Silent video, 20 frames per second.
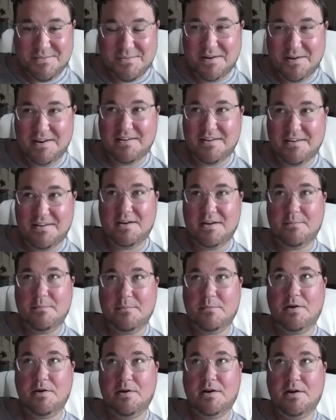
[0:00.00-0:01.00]
where yeah. um,
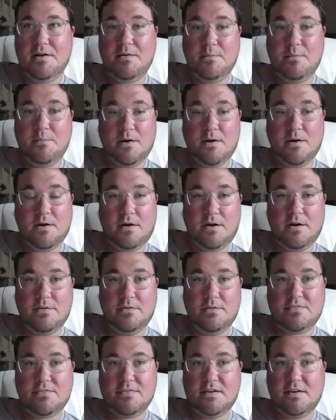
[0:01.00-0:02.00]
where where are you
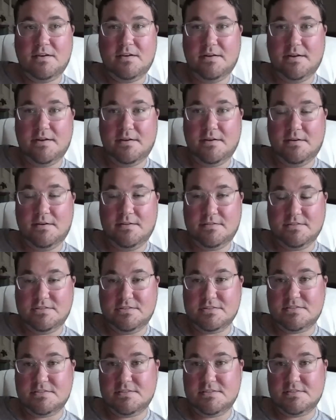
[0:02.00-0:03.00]
selling? Is it
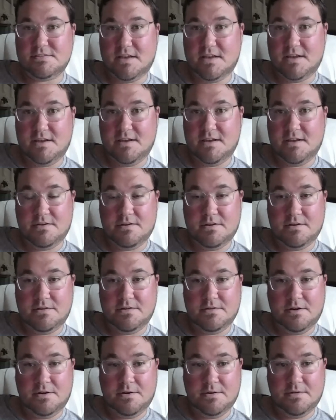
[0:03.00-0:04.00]
just the site, or do,
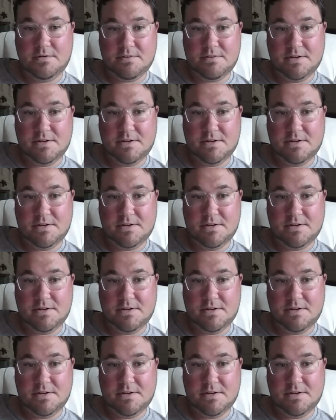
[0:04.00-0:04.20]
are you in